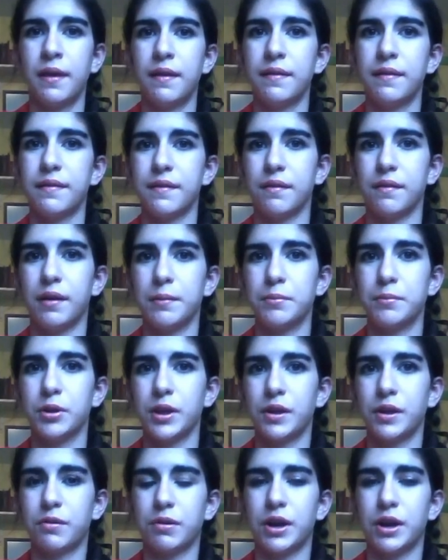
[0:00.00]
So I'm really
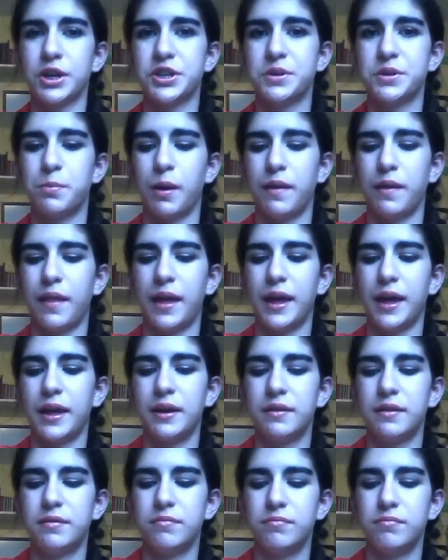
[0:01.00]
crushed by that.
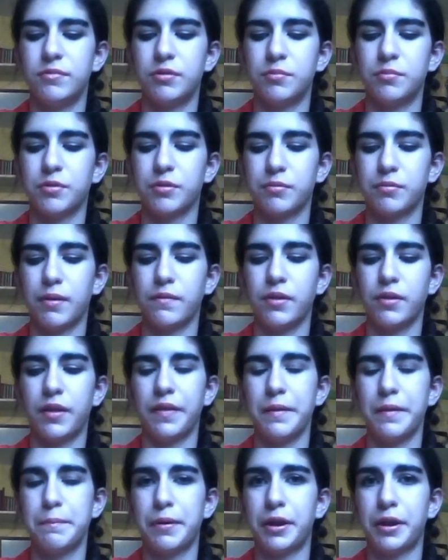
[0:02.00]
No more Revlon
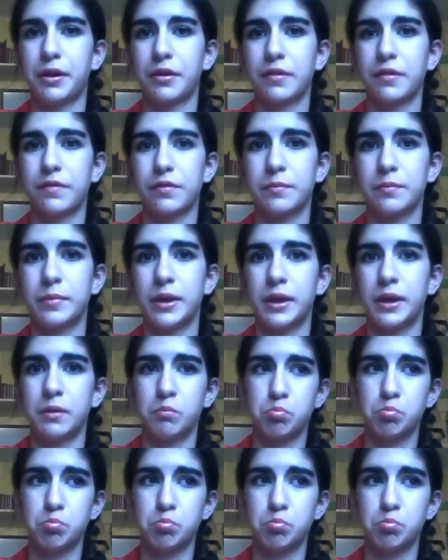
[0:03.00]
lip butters for me.